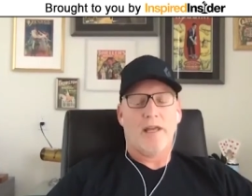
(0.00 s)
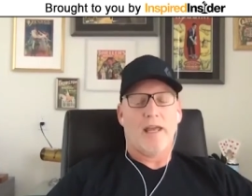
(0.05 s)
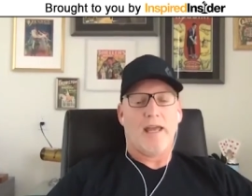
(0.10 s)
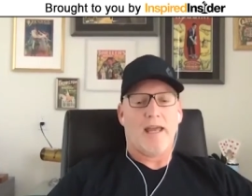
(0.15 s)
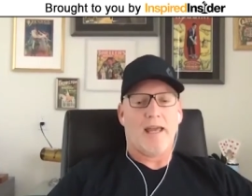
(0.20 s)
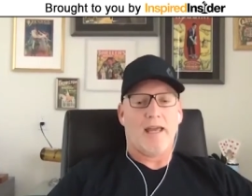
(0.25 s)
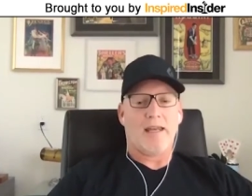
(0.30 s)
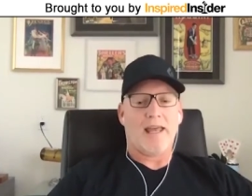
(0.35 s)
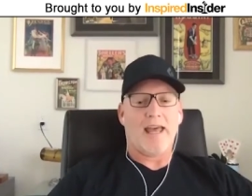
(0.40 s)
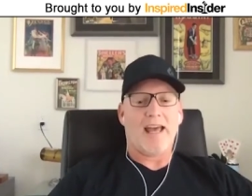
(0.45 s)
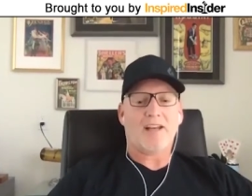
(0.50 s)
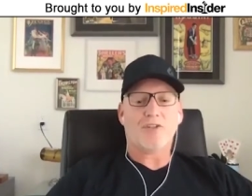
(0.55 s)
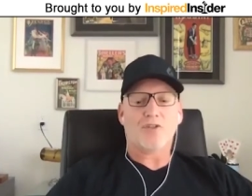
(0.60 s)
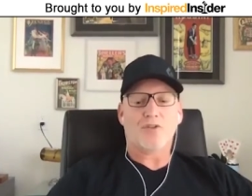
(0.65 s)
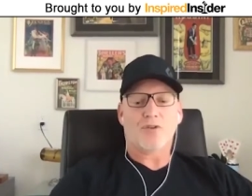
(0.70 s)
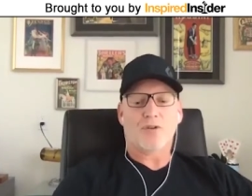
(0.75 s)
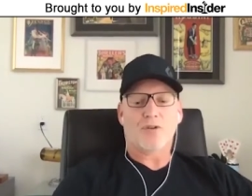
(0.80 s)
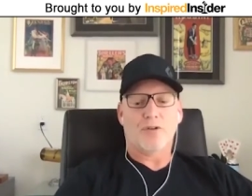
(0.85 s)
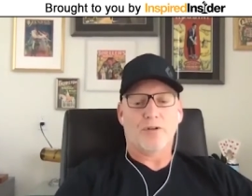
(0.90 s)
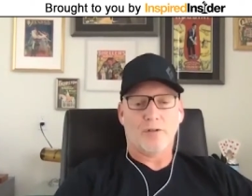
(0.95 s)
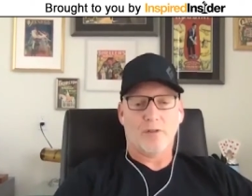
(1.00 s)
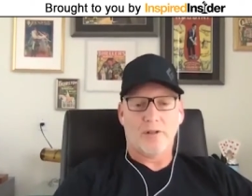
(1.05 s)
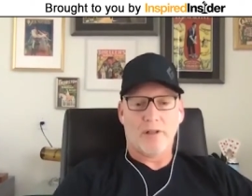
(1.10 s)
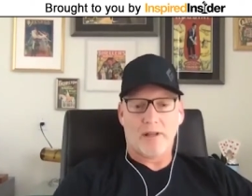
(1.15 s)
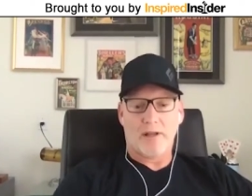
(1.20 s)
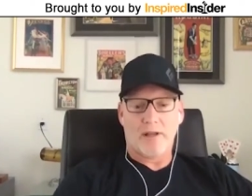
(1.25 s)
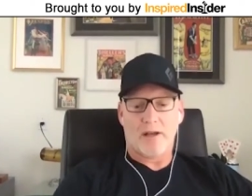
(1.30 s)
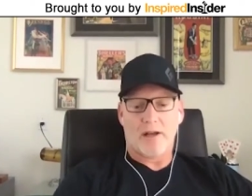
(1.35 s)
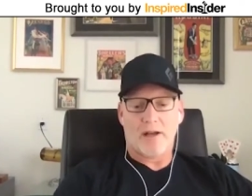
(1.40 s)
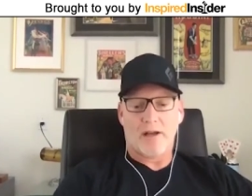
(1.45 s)
and external
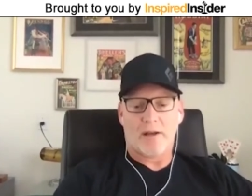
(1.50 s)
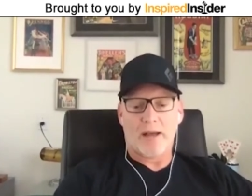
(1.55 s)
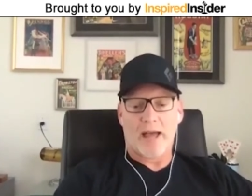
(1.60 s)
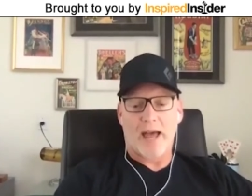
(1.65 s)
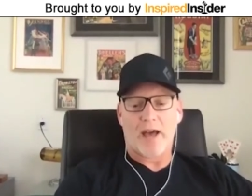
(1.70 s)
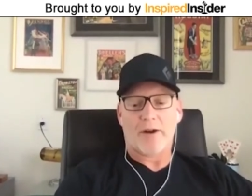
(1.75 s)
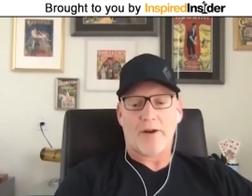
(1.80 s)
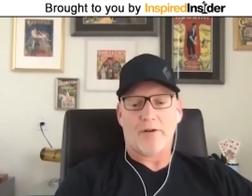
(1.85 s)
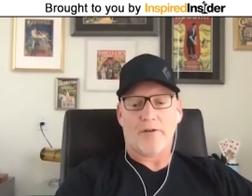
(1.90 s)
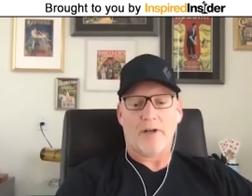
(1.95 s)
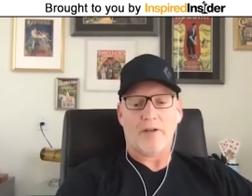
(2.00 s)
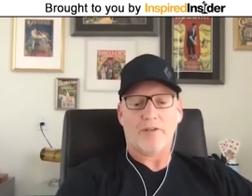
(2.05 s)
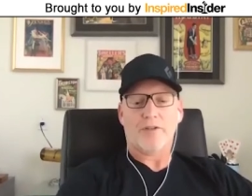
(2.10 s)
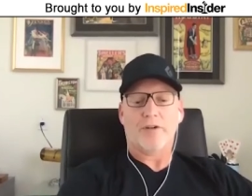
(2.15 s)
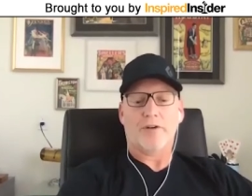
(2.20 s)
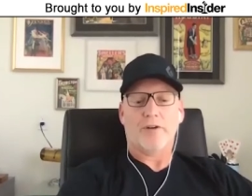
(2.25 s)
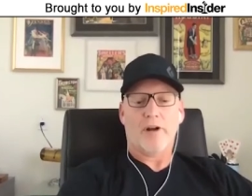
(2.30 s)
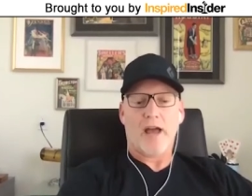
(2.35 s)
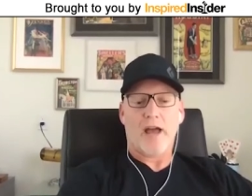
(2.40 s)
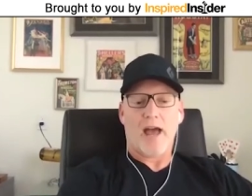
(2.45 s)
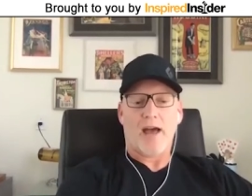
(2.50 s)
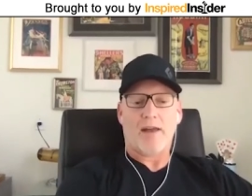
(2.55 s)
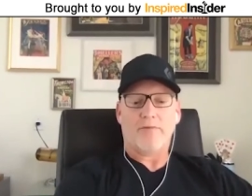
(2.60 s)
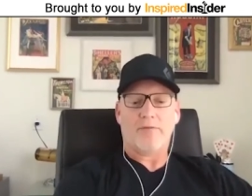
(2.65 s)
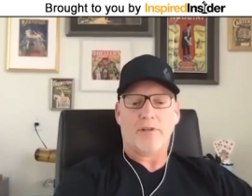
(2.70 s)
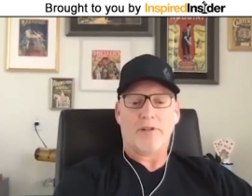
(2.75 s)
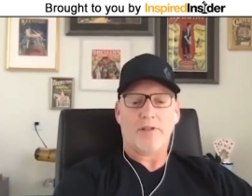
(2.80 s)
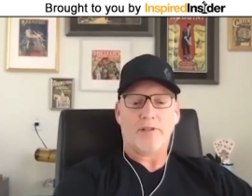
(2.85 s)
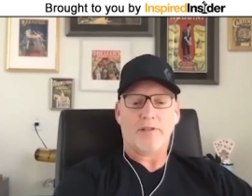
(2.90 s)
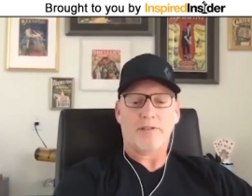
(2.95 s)
adoration or
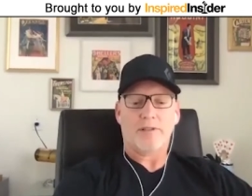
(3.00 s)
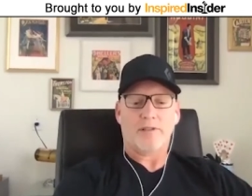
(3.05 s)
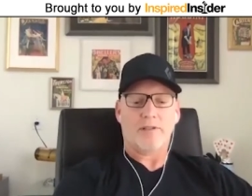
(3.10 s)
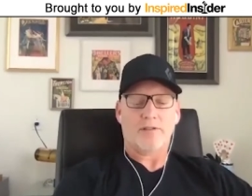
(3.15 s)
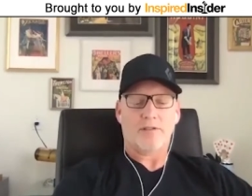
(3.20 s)
advocacy.